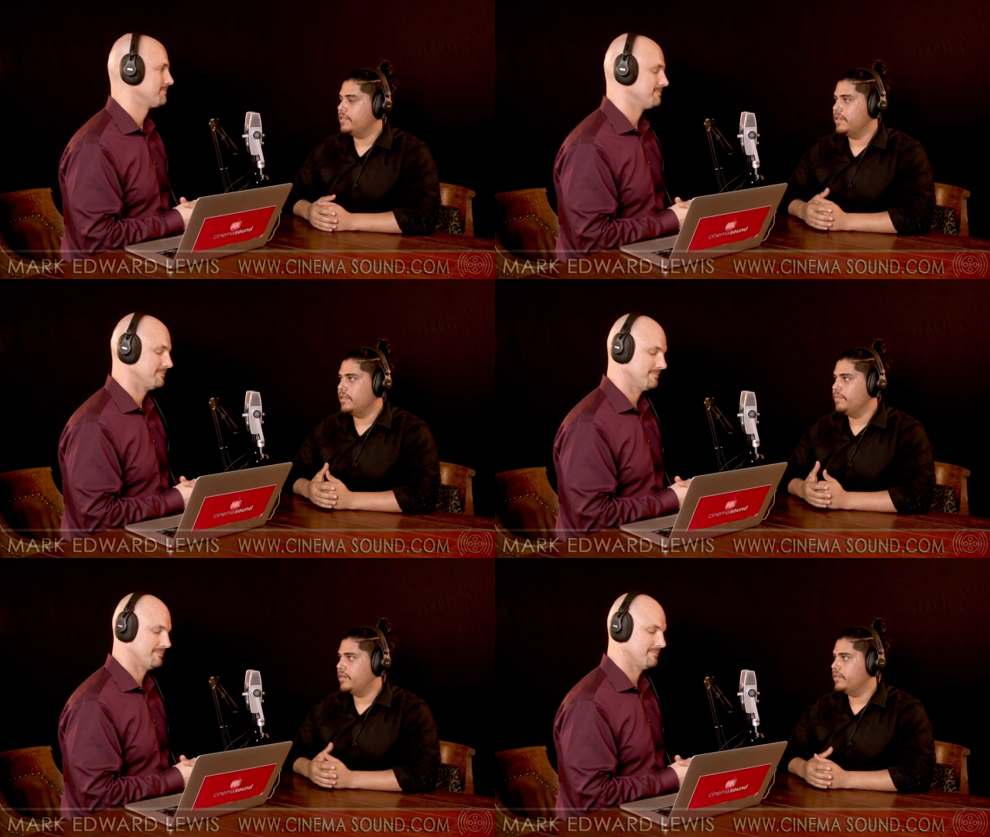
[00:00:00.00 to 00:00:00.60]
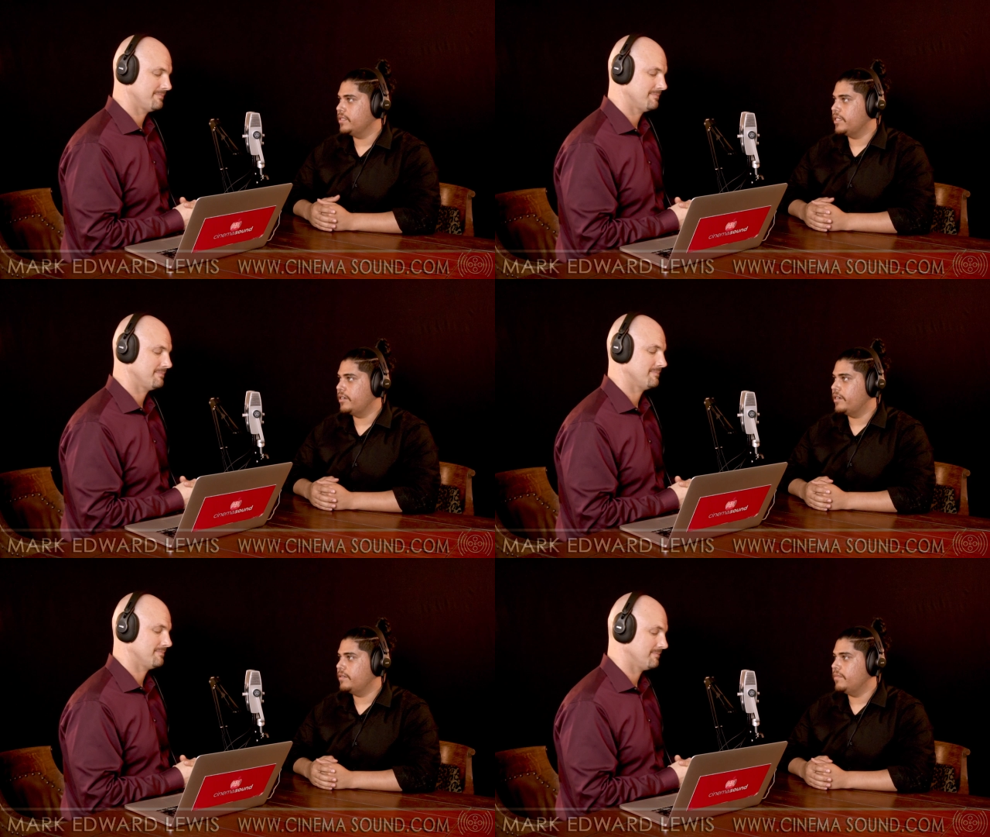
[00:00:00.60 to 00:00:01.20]
Speaker 1: the middle,
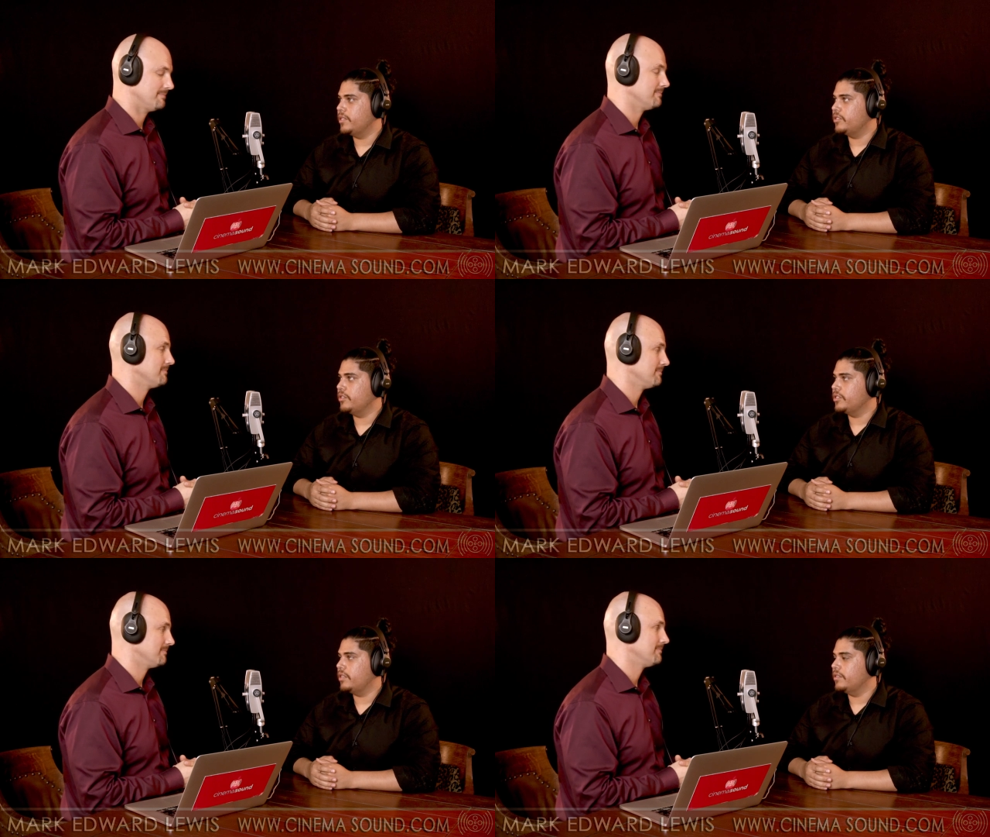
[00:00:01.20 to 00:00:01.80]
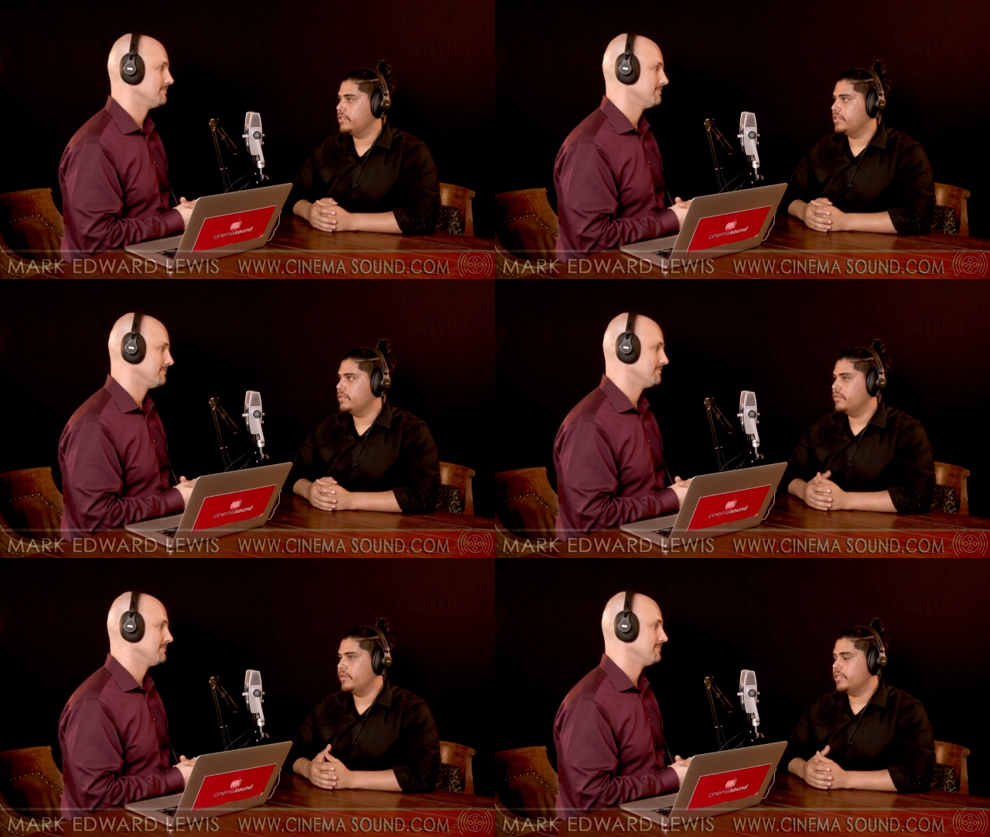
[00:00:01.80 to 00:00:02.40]
center. Make sure your shot looks
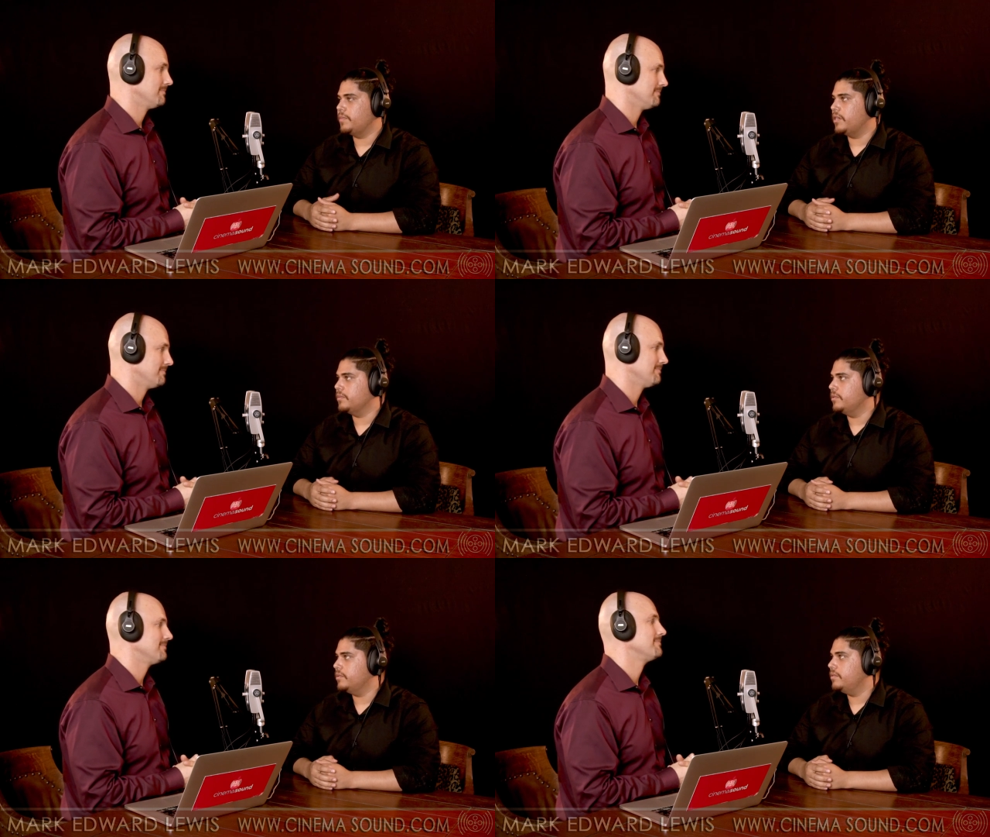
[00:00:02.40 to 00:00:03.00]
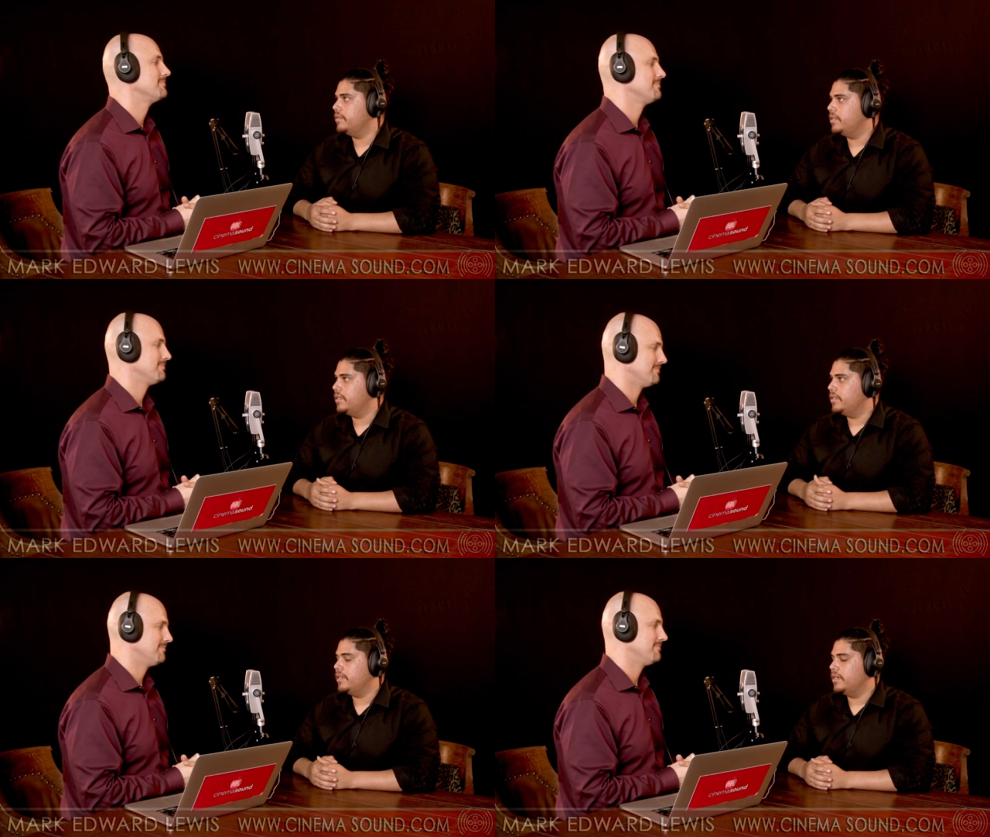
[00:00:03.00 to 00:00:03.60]
as great as possible.
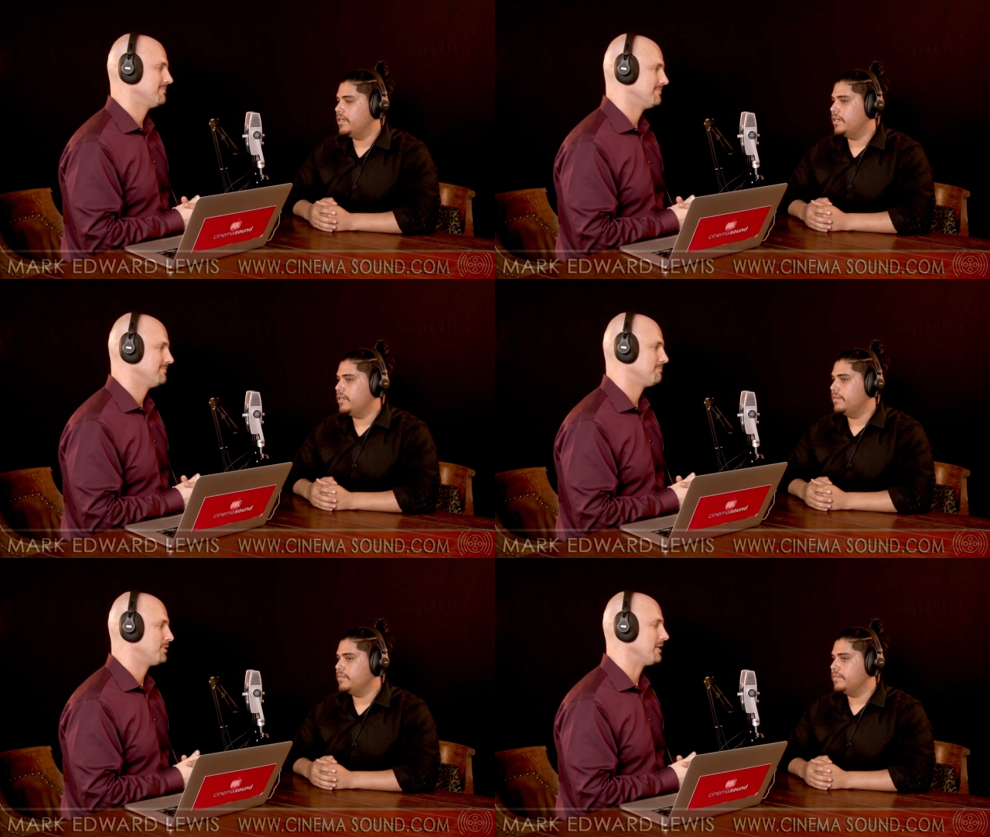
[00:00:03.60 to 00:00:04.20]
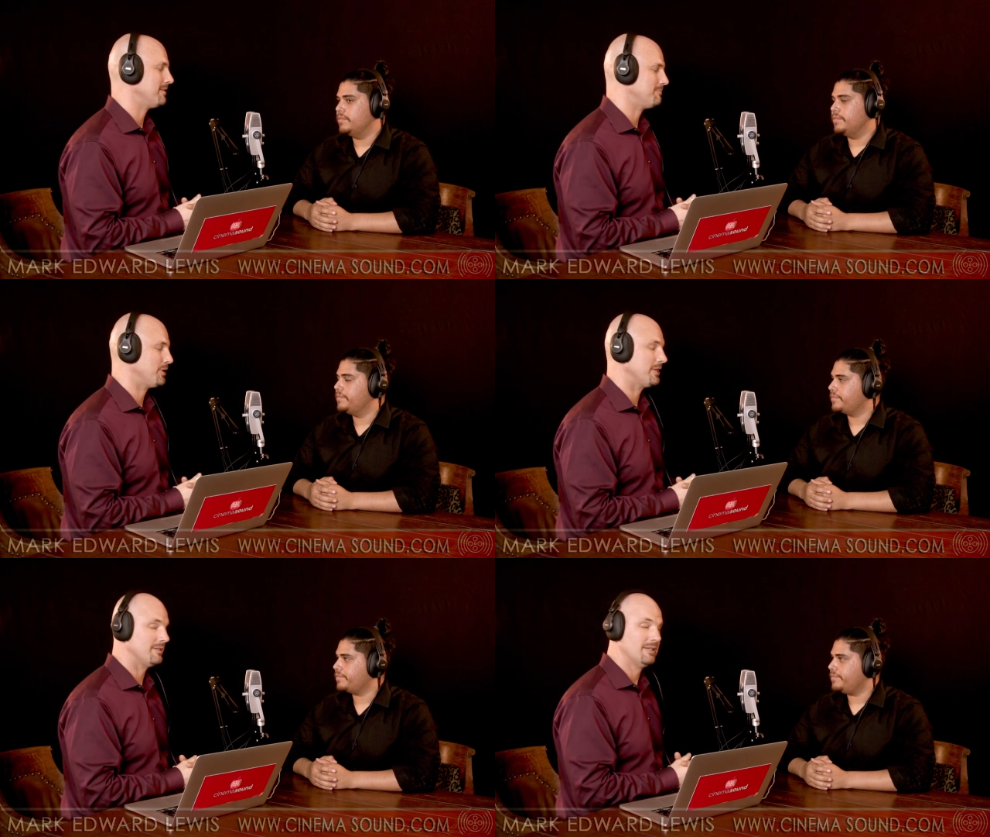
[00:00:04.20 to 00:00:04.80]

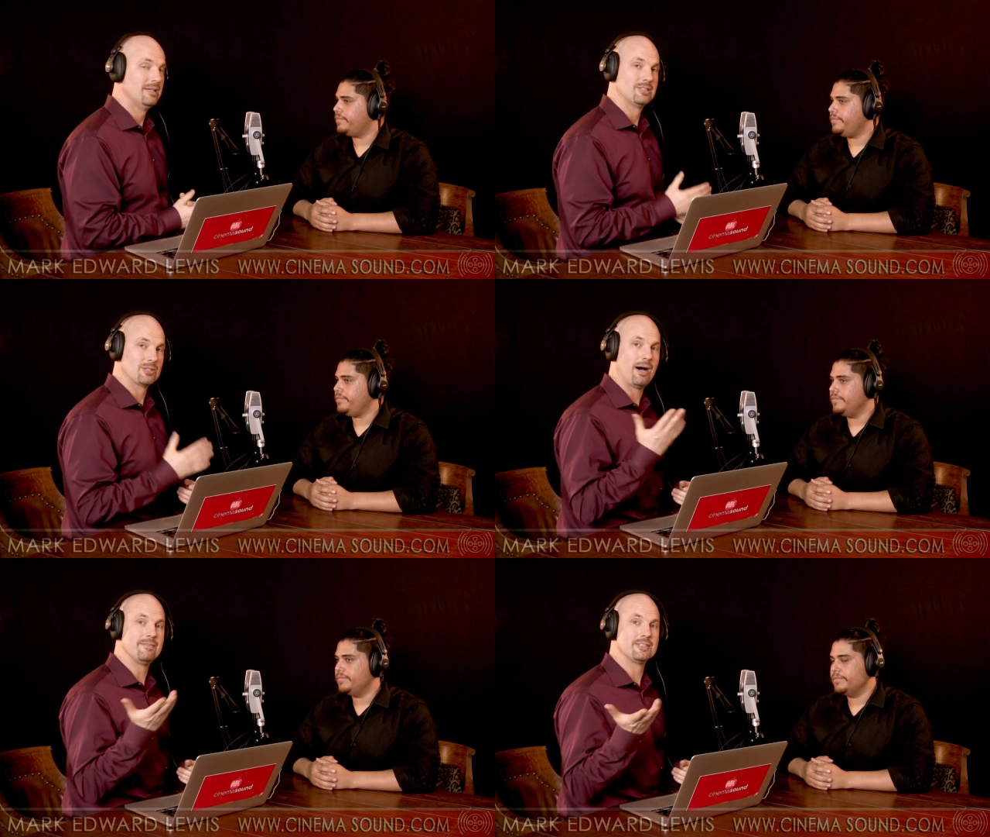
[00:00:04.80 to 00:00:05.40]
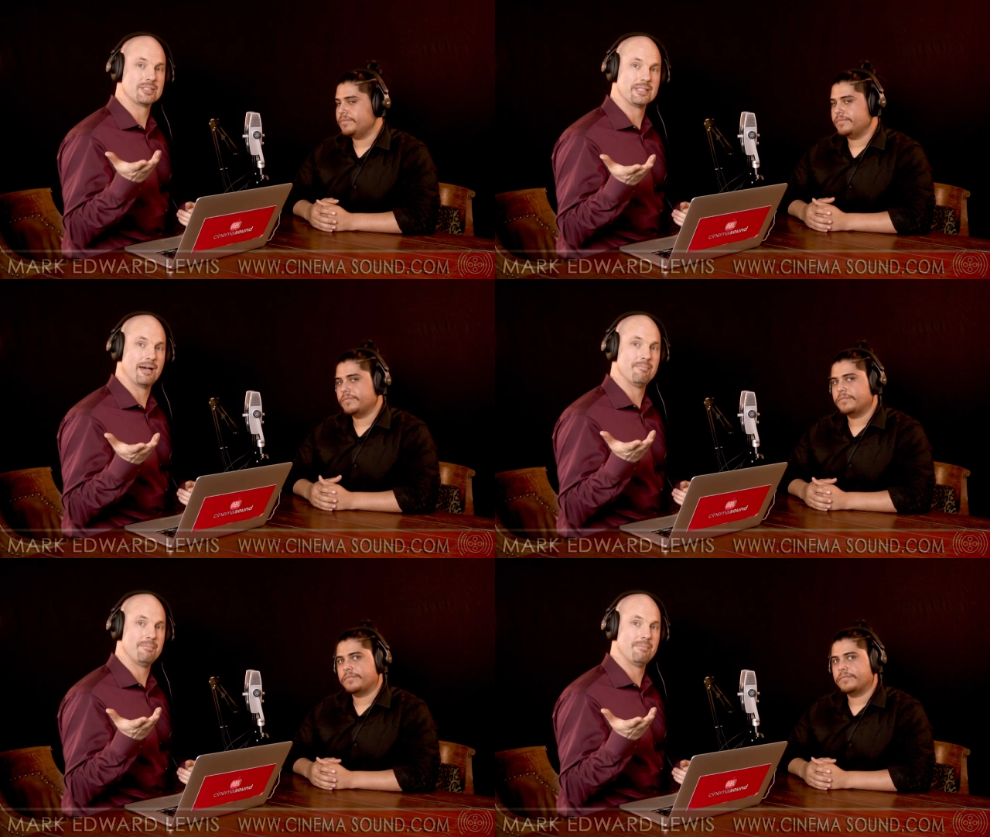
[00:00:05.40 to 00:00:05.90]
Speaker 2: Brilliant. So obviously a